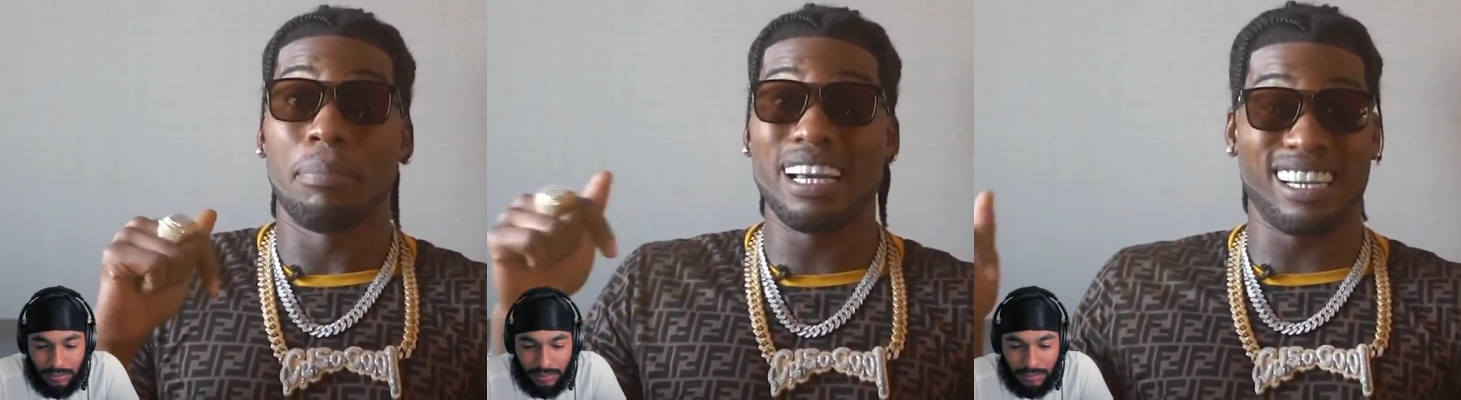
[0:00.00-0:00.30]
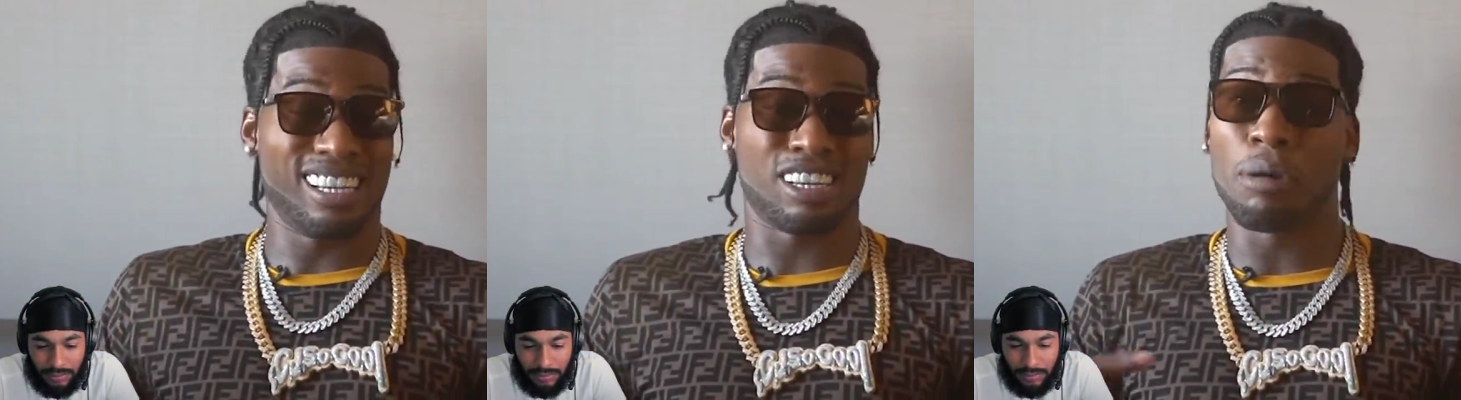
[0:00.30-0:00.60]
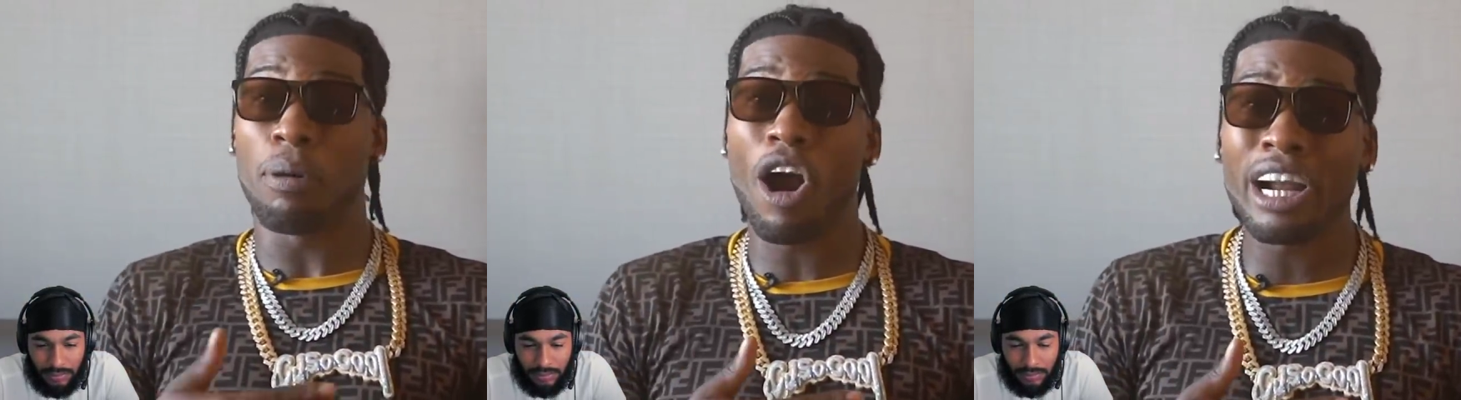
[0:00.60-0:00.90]
Speaker 1: But
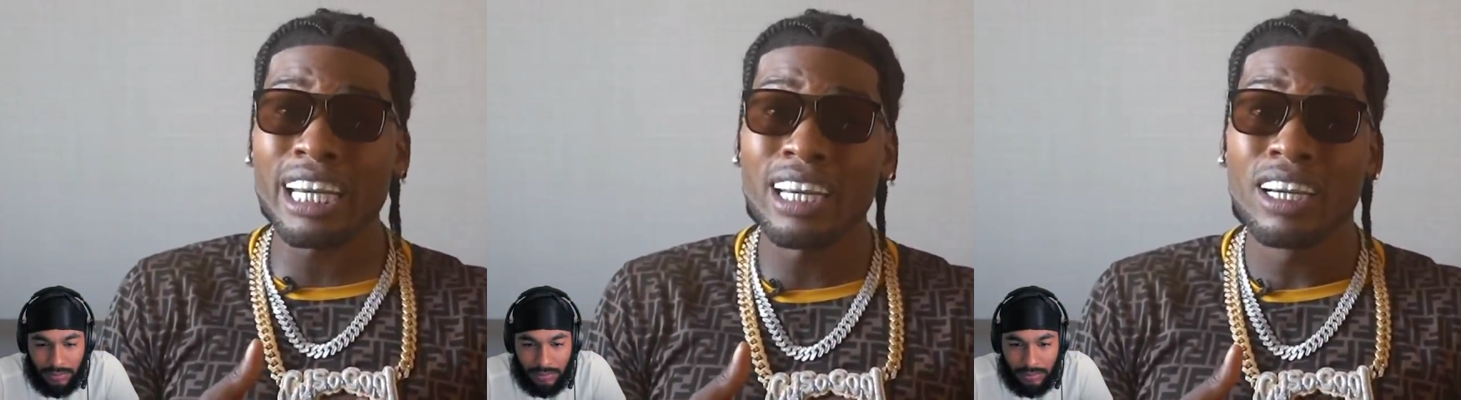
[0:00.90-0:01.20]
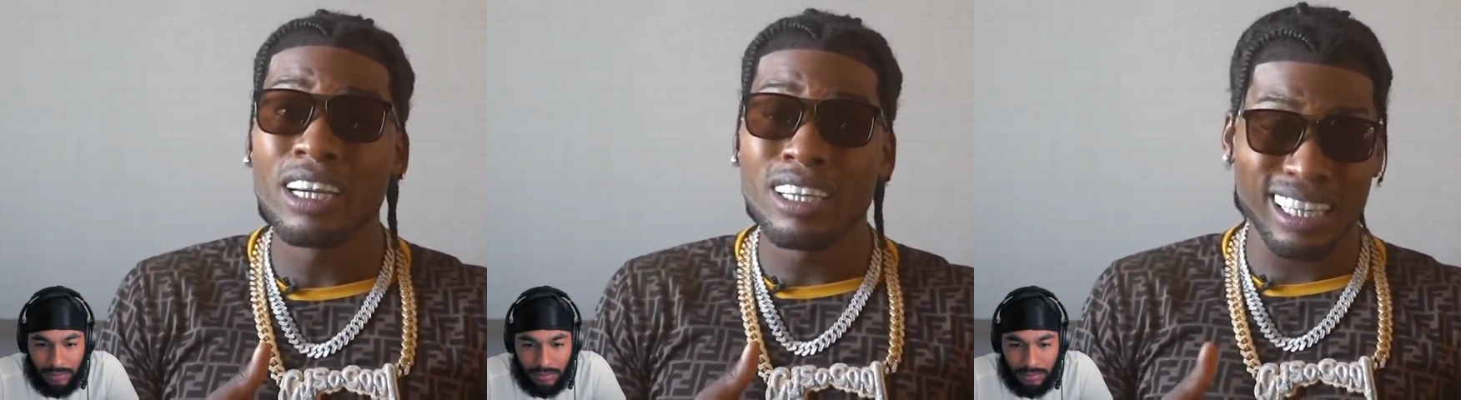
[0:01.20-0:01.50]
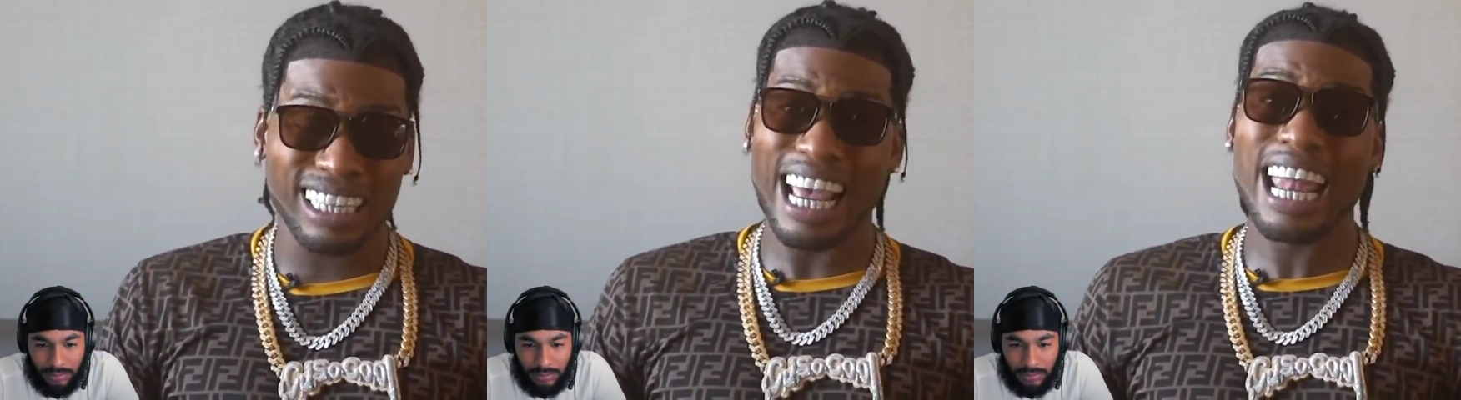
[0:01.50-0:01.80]
the party,
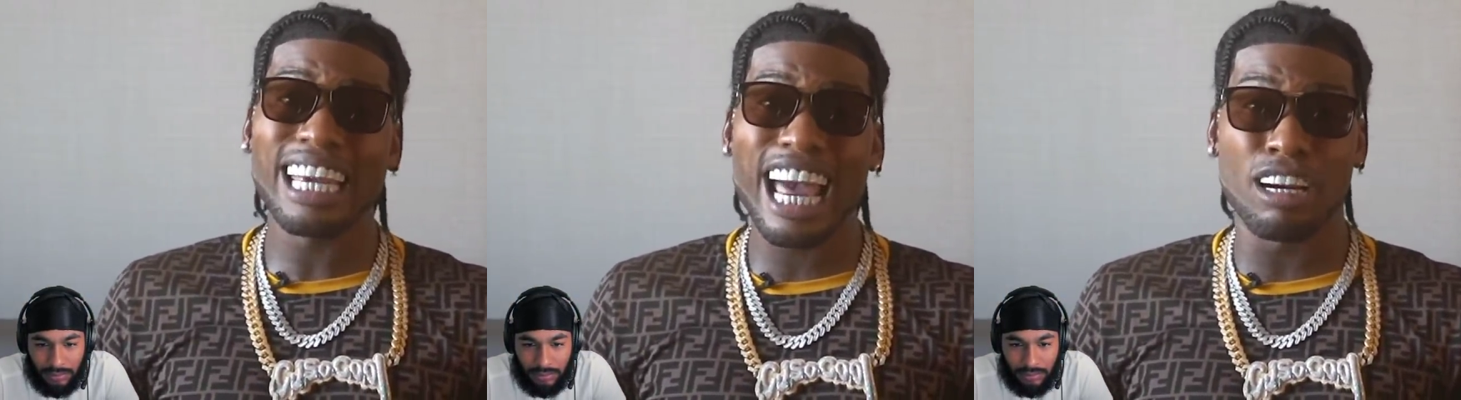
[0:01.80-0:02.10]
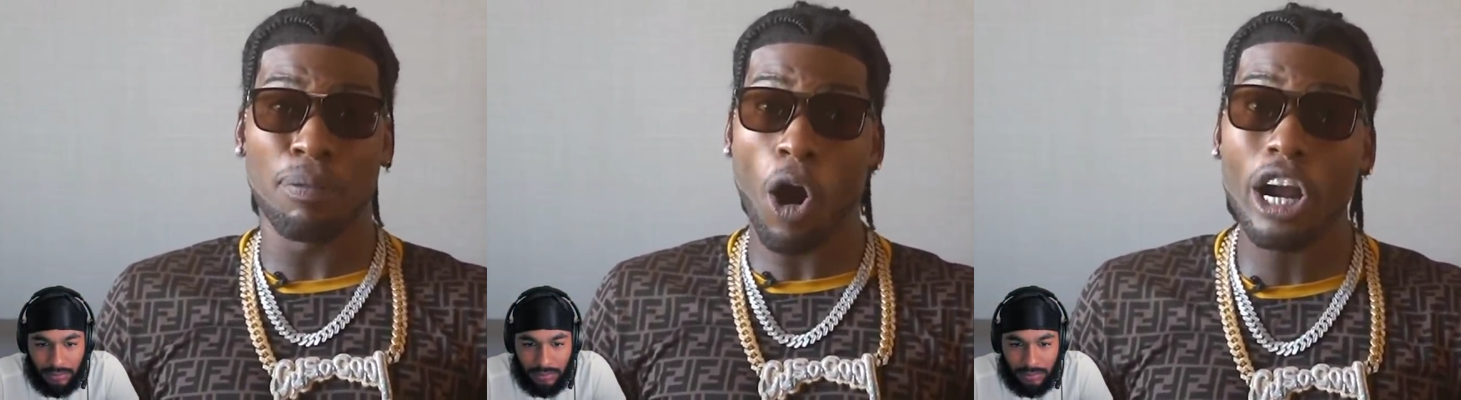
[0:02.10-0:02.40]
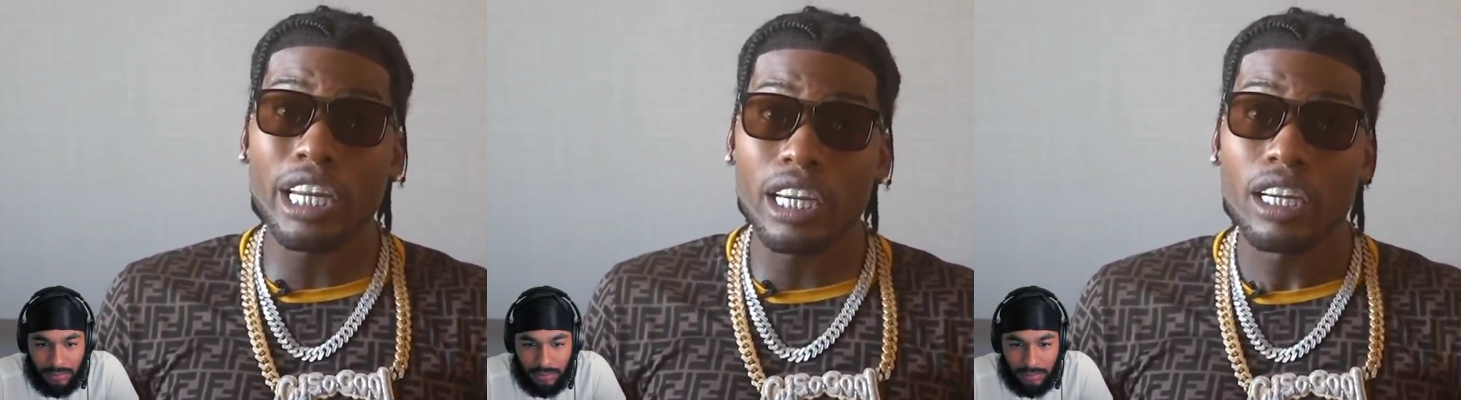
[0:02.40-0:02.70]
standing at a
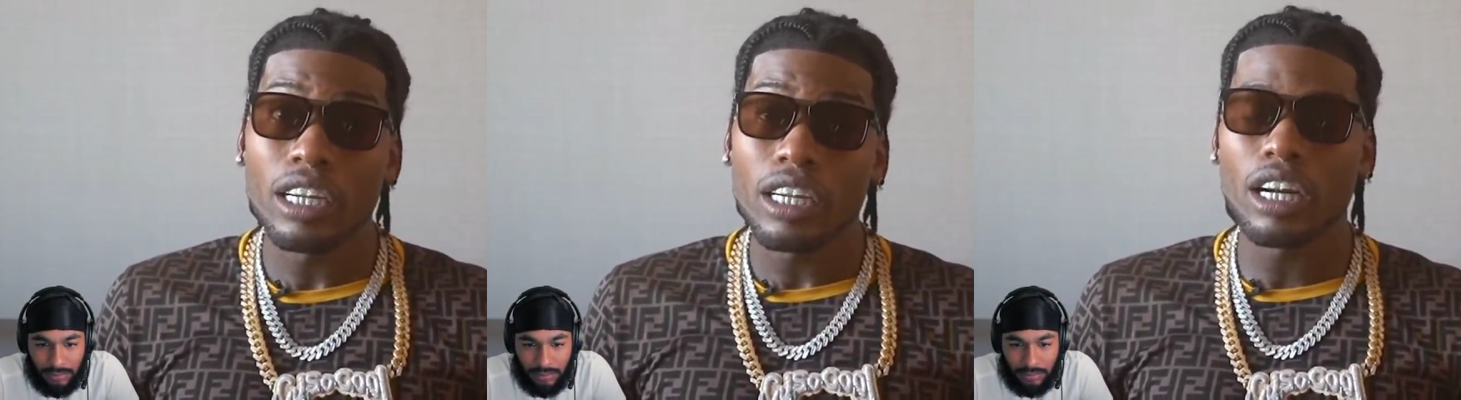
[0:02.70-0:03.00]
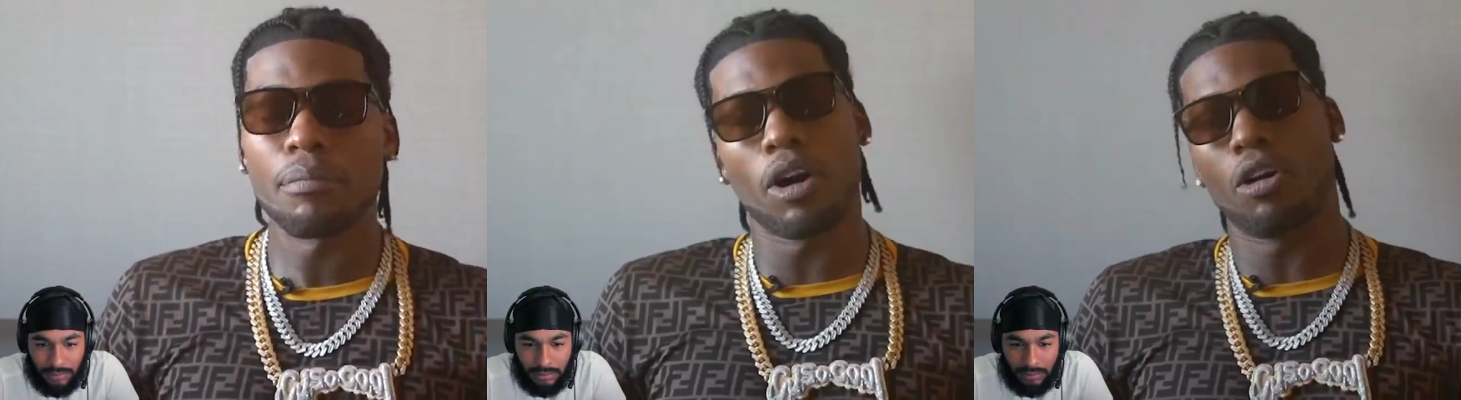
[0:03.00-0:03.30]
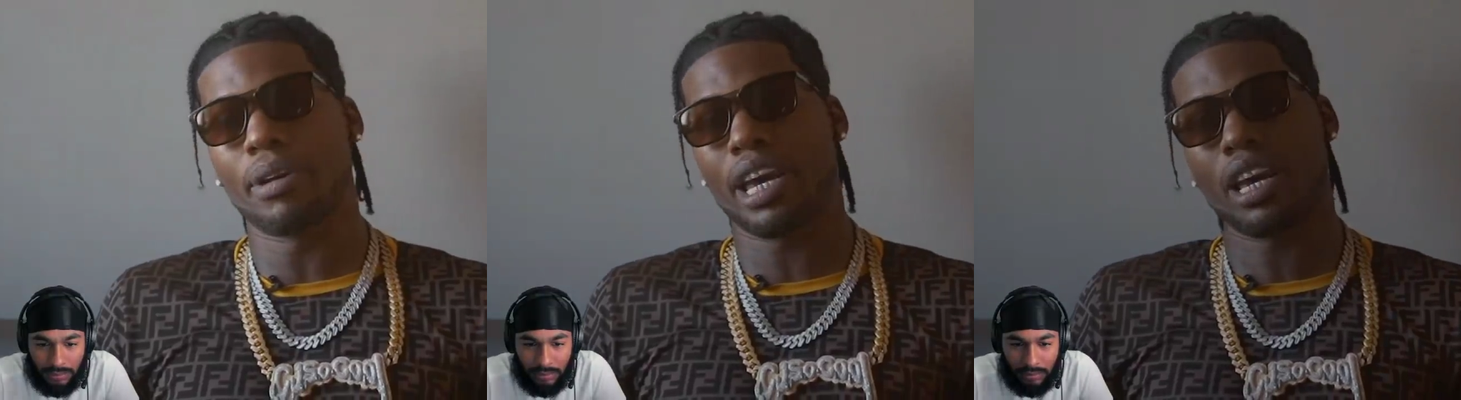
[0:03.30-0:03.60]
party, come
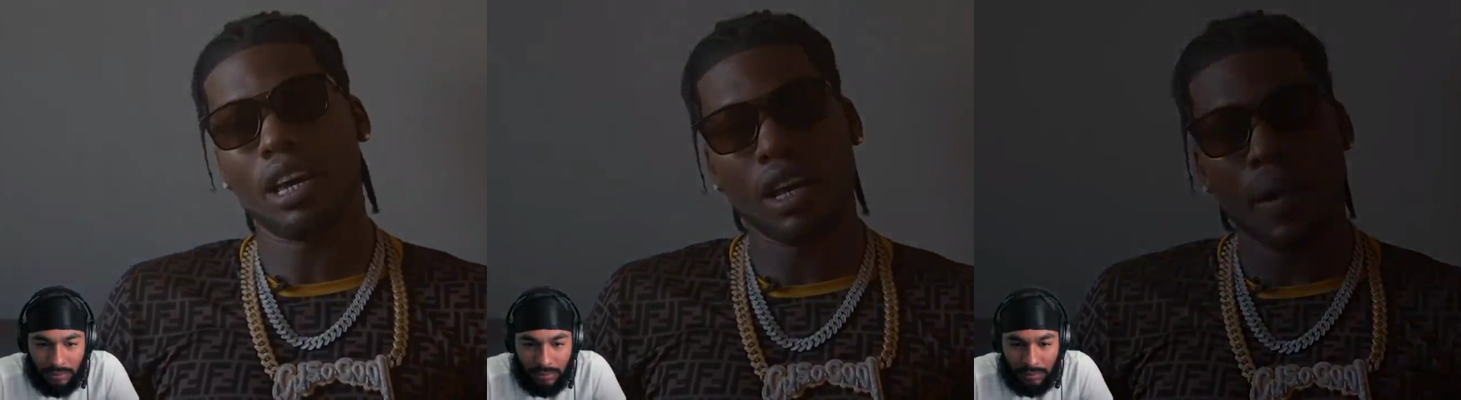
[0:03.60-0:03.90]
on, man.